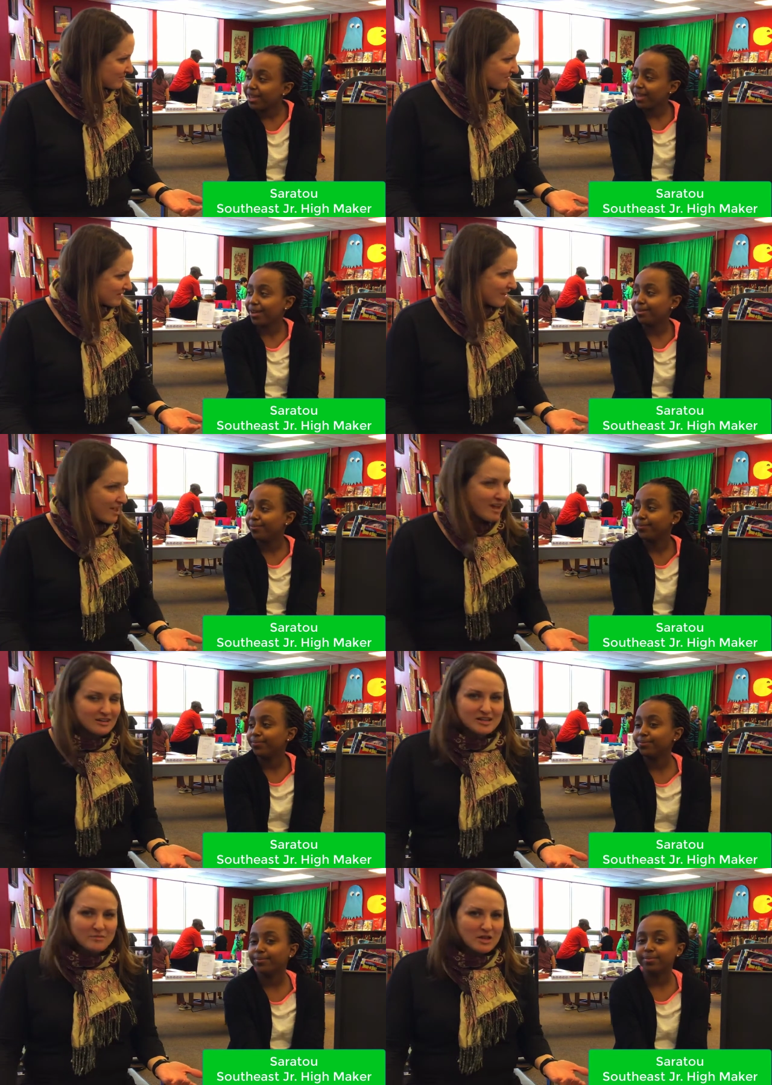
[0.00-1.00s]
Speaker 1: Yeah.
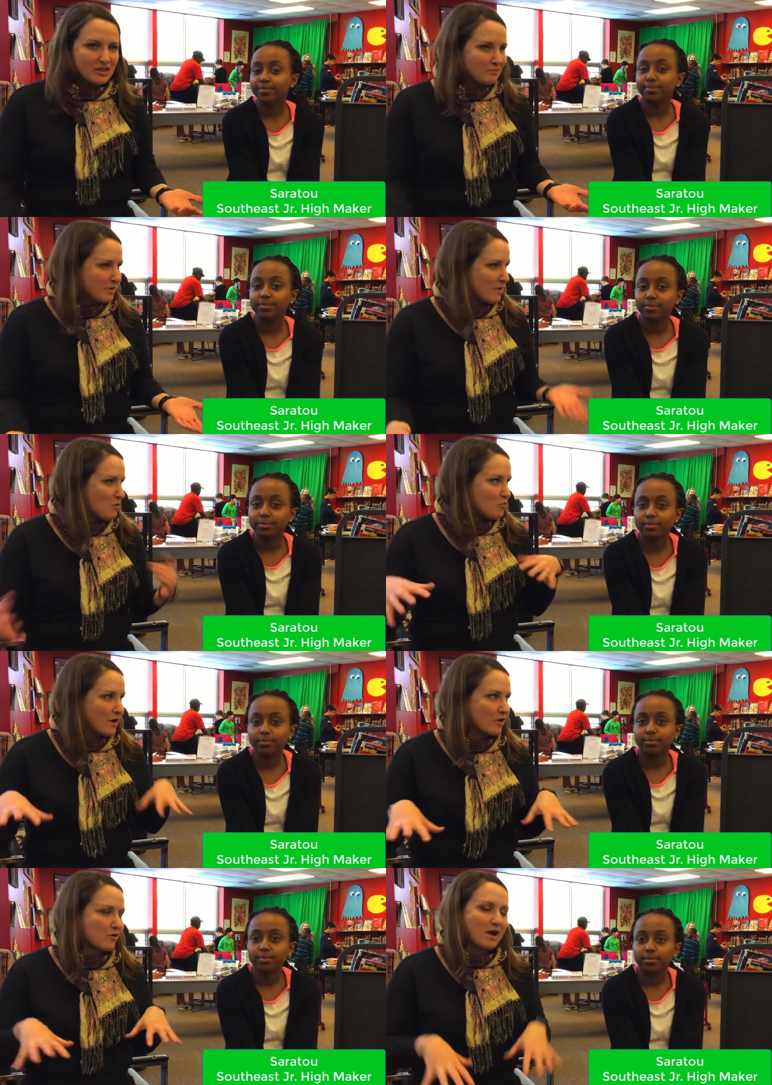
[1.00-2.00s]
Speaker 2: Tell me a little bit about
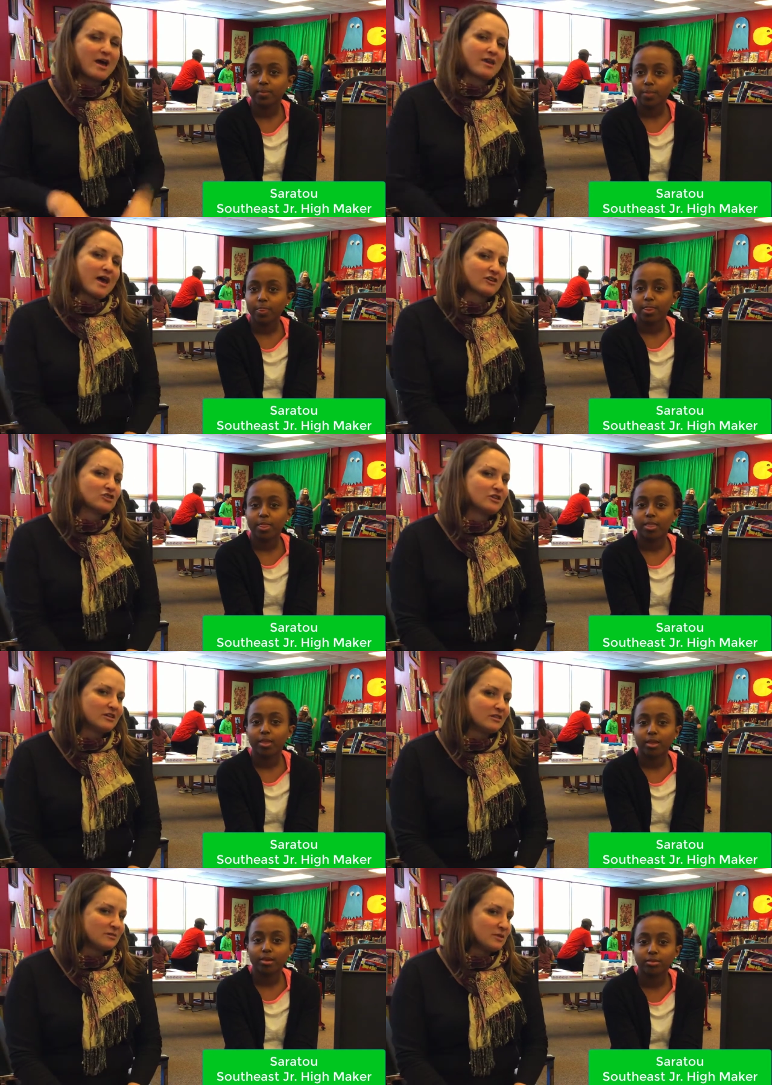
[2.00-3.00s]
where we're at actually
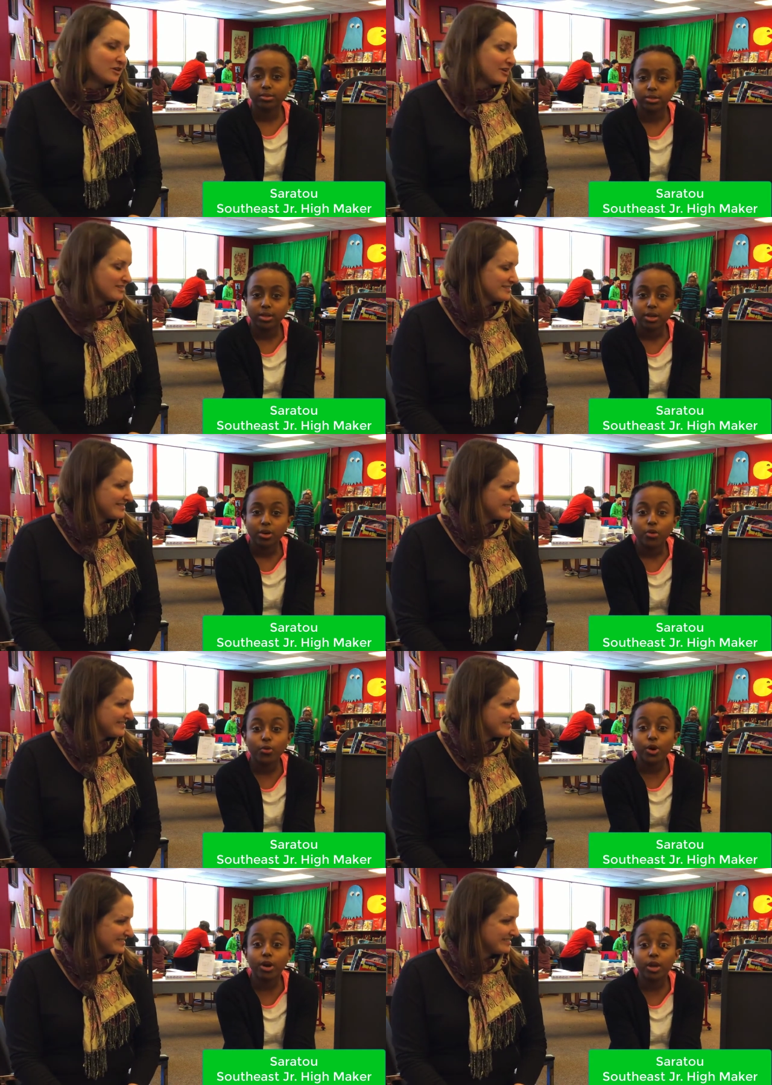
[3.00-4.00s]
in the building.
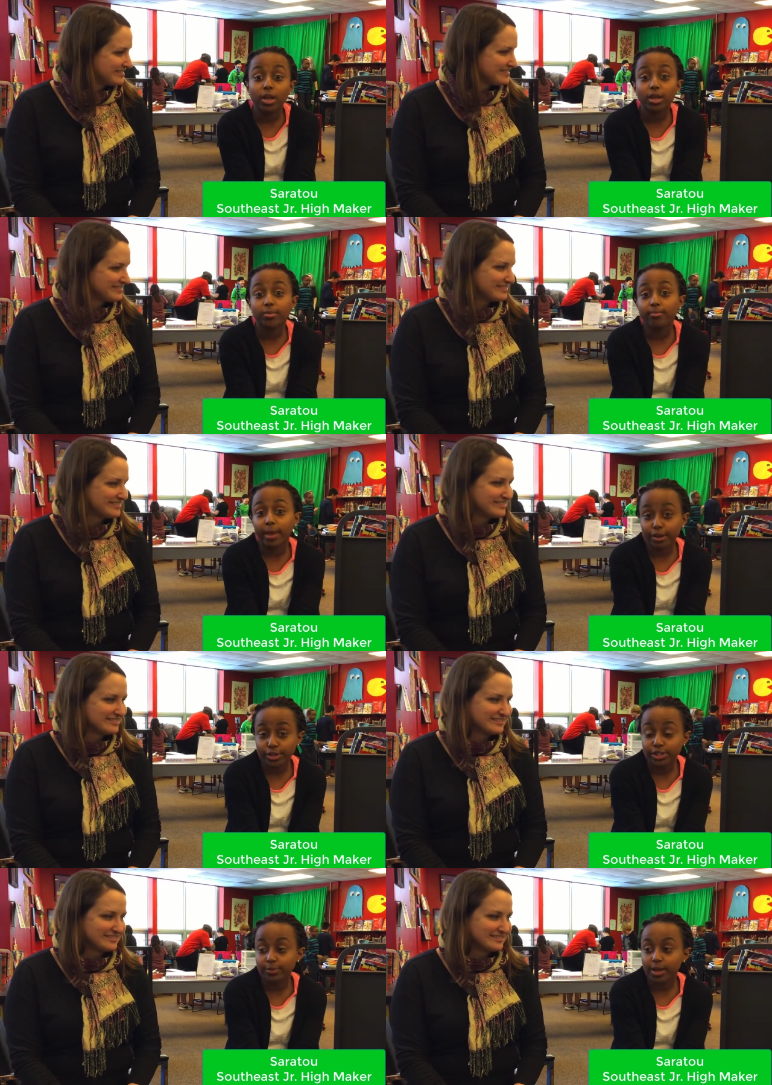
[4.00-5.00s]
We're in
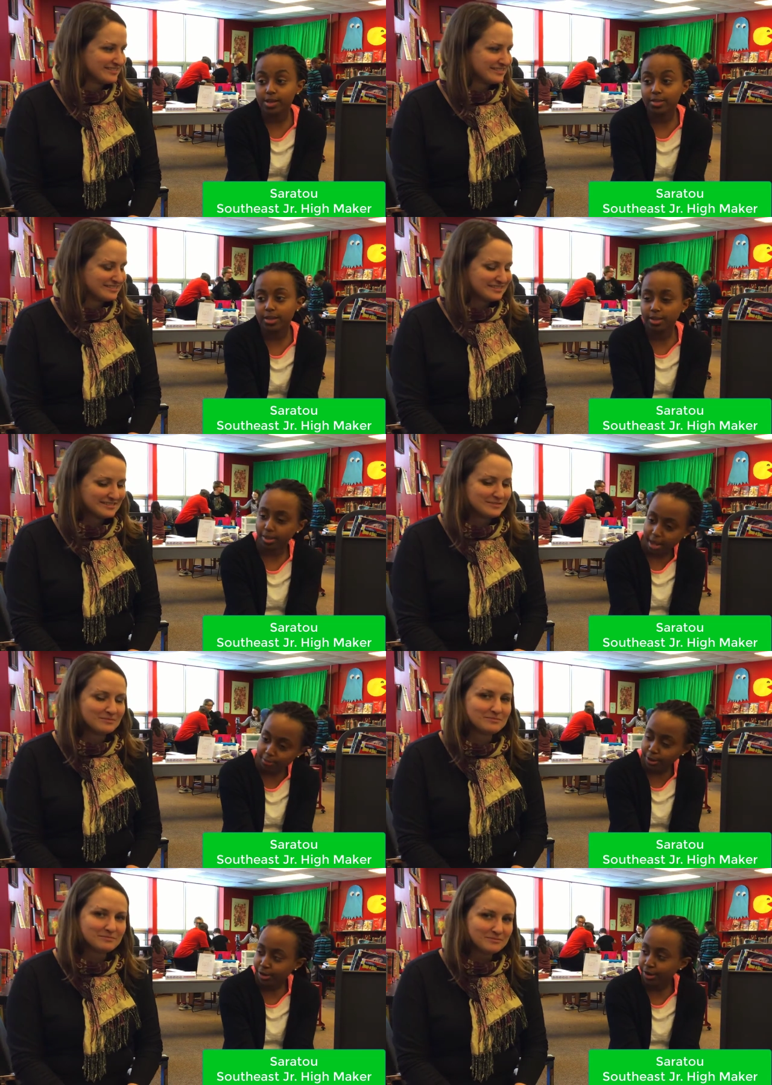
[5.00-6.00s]
Speaker 1: Makerspace in the
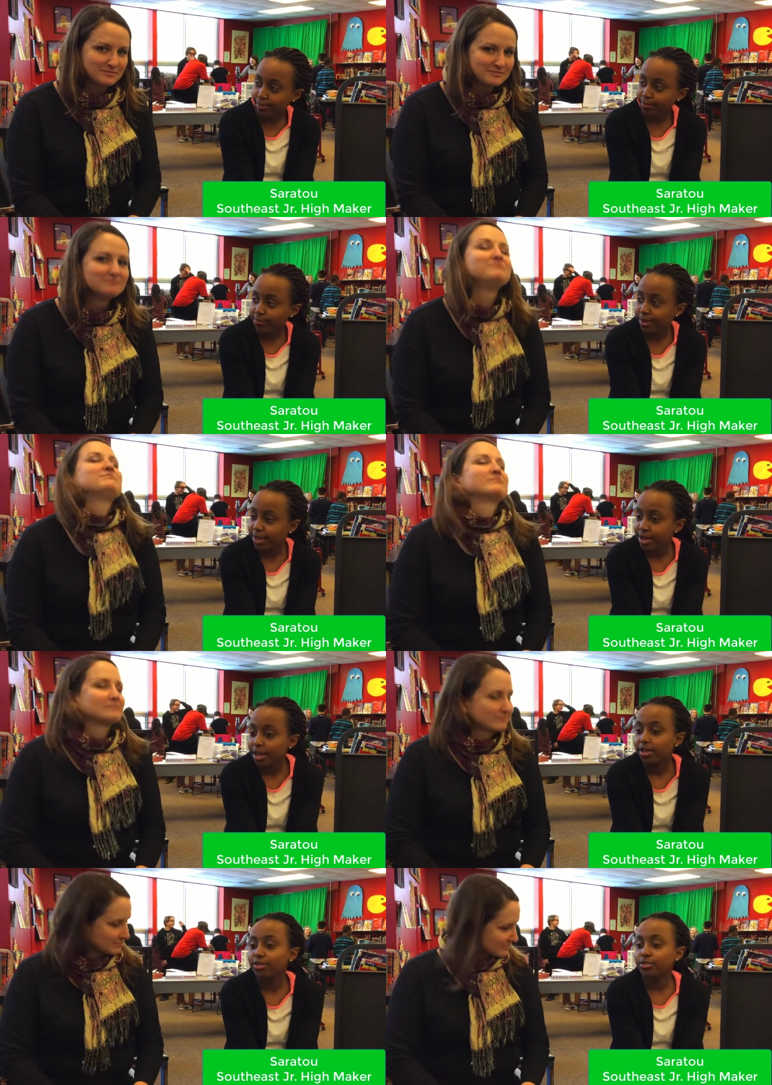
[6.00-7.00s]
library.
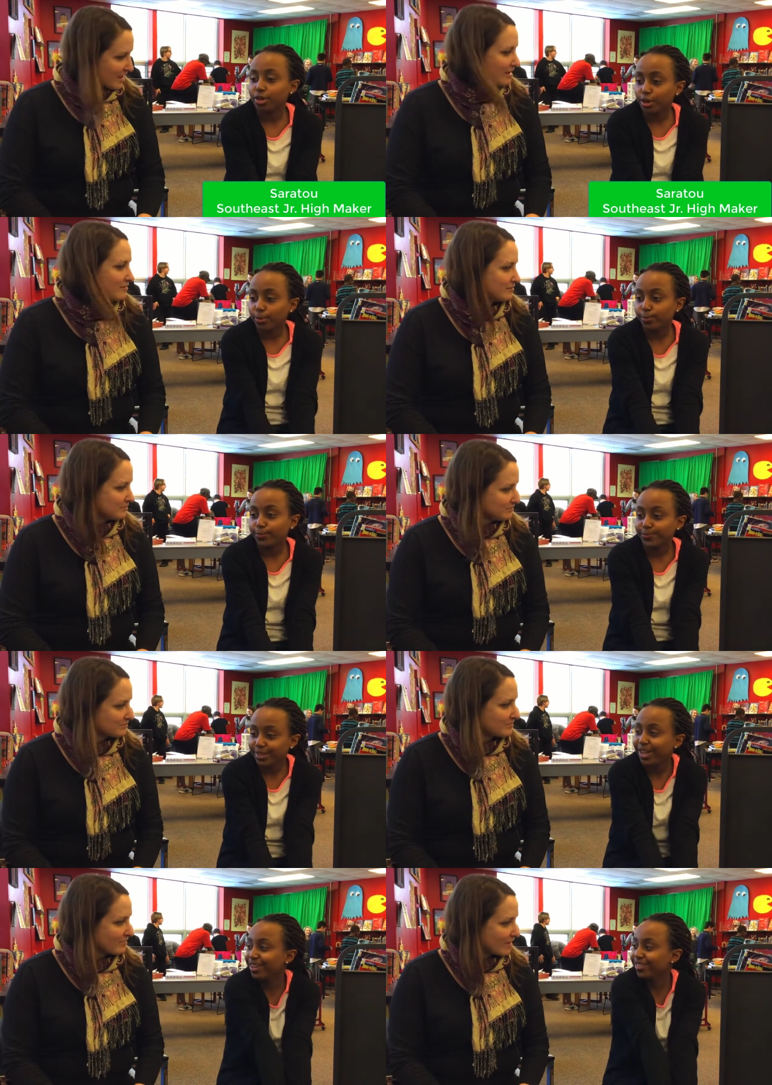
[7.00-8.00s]
Speaker 2: So,
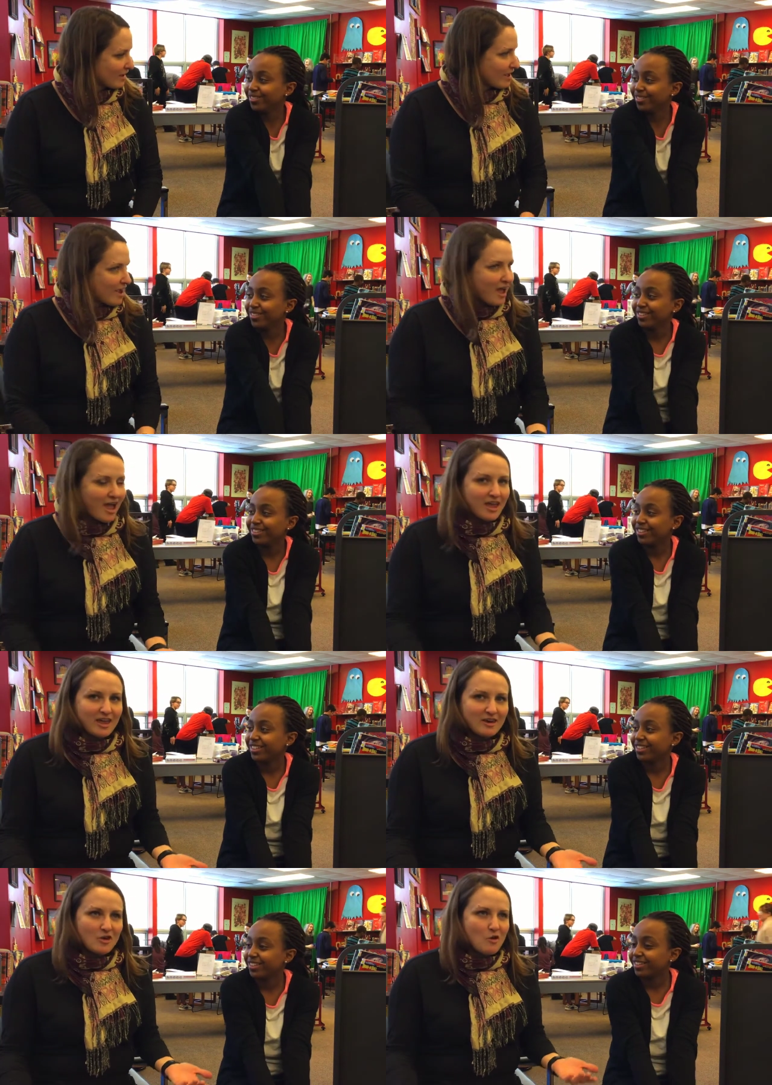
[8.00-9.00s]
yeah.
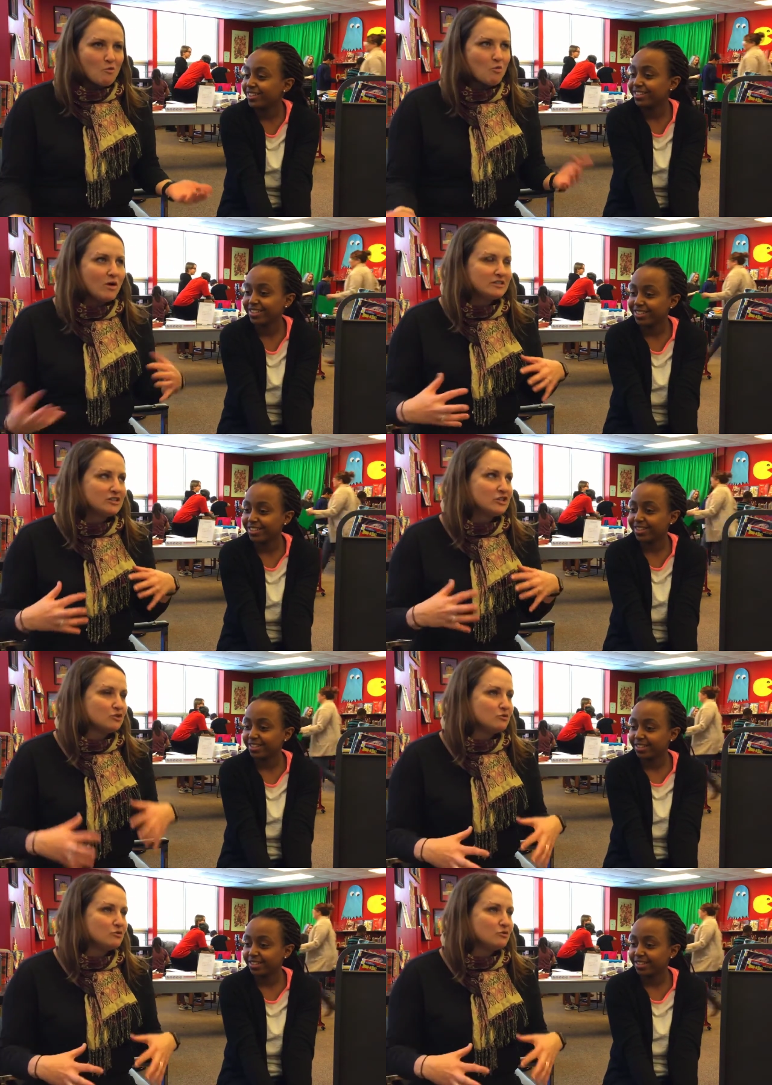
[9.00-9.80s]
And what do